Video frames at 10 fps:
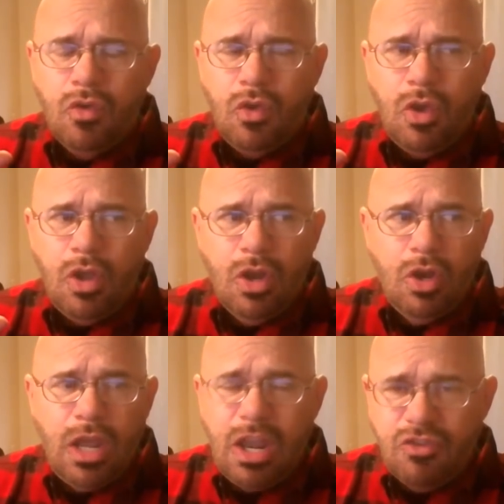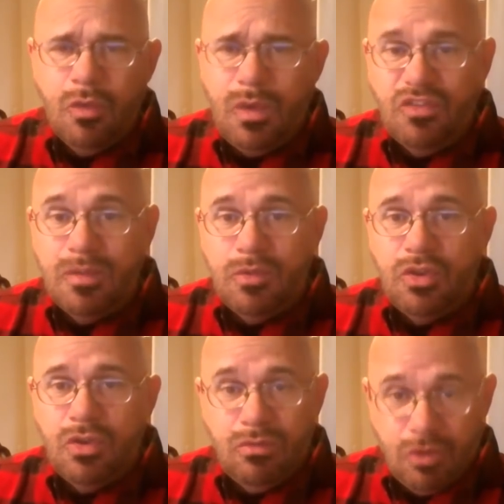in the ancient wisdom,
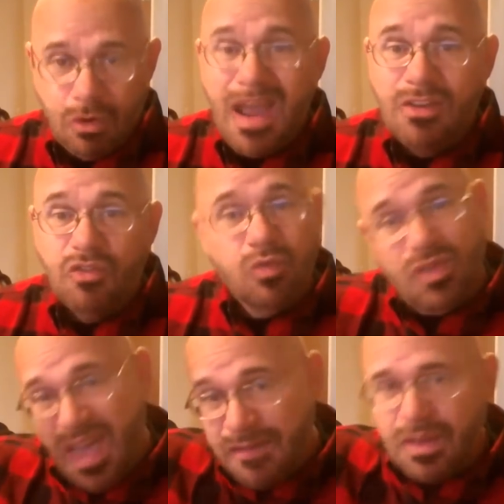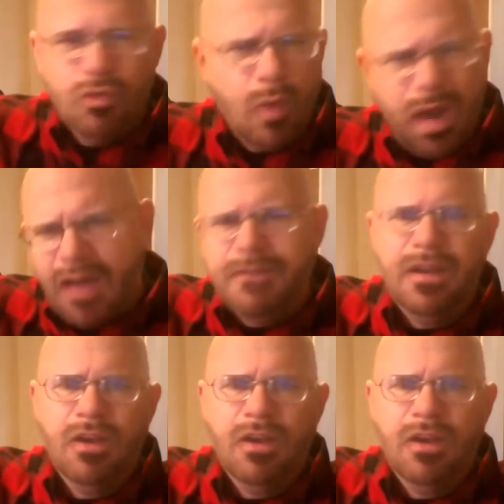Uranus was heaven, it's way out there.